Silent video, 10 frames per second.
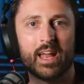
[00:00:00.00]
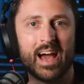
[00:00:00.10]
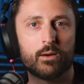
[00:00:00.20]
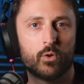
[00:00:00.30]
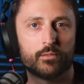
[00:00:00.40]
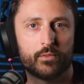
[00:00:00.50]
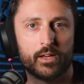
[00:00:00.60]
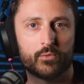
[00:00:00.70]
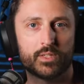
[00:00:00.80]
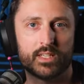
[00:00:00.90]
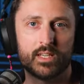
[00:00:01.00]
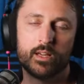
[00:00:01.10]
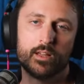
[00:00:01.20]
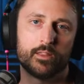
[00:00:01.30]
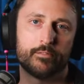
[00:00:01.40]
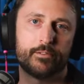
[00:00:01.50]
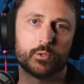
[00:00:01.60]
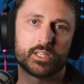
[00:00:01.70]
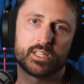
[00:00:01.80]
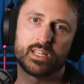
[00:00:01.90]
at what frequency the
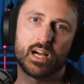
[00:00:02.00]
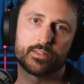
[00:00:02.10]
filter starts